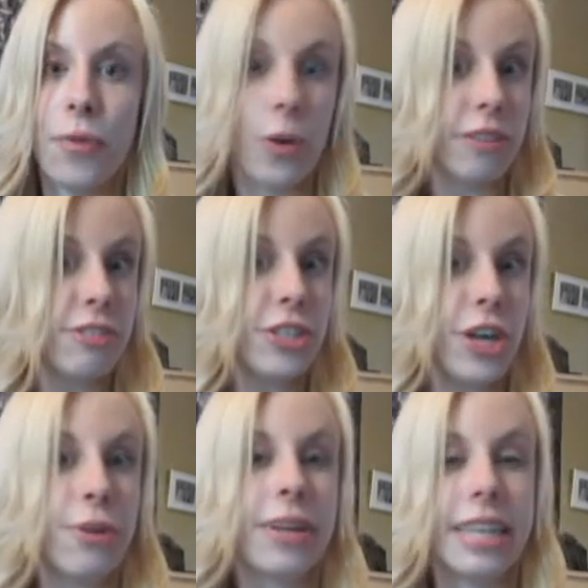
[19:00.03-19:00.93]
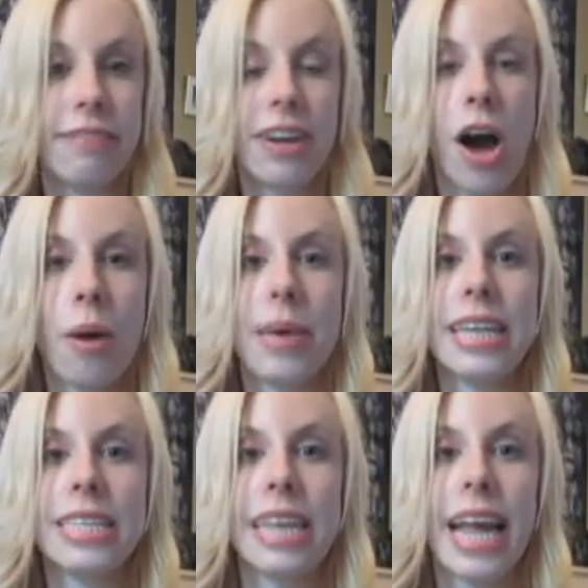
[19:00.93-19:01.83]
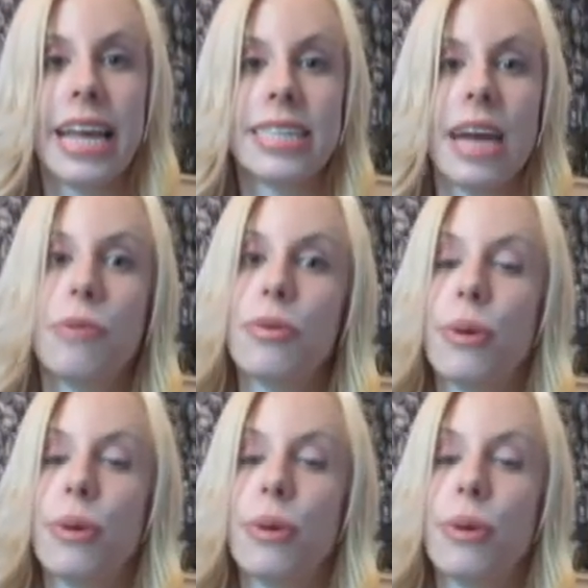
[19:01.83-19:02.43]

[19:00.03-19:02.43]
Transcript: Or if you don't, leave a comment and I will